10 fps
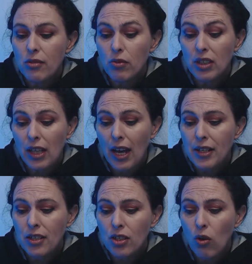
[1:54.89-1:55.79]

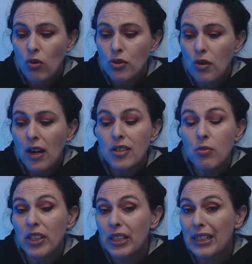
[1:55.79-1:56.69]
relating to contracts
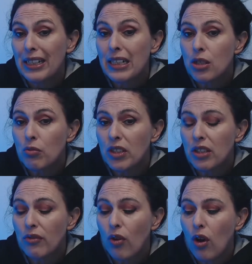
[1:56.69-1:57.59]
where you're needing to read the
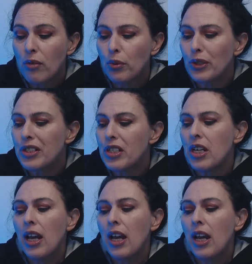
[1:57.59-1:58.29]
fine print,